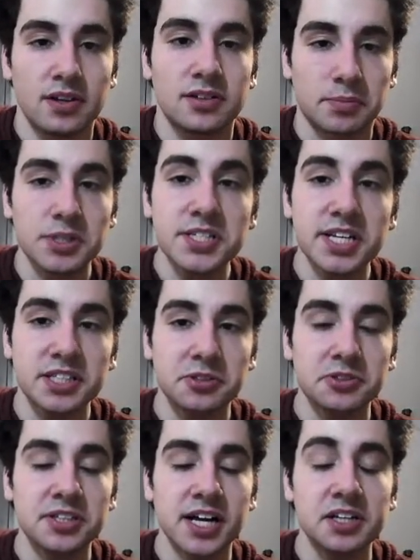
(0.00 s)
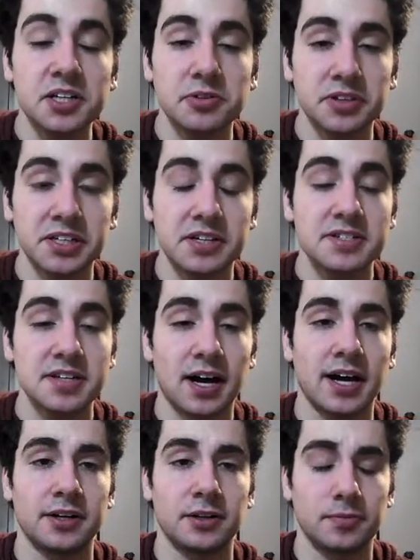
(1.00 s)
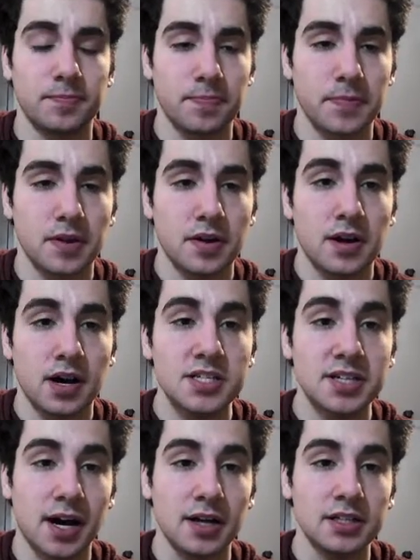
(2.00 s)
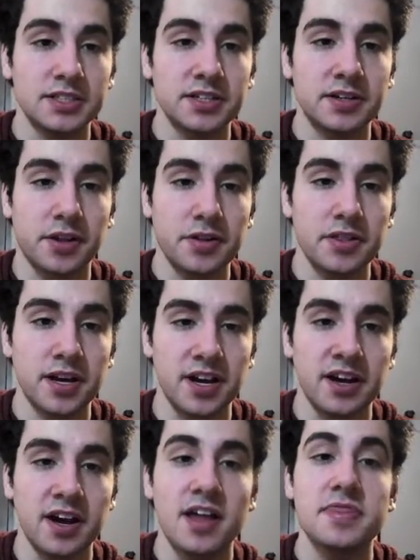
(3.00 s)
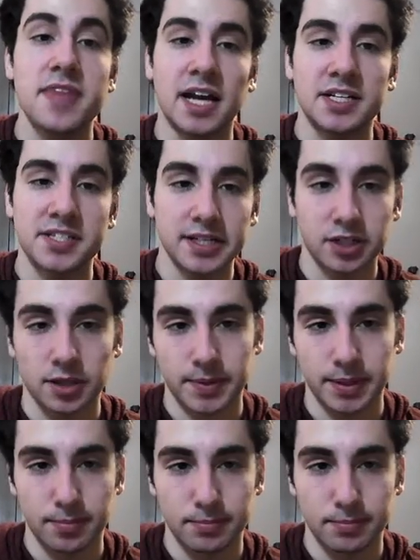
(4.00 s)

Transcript: Number 693, tile. A tile is another thing that is like carpet.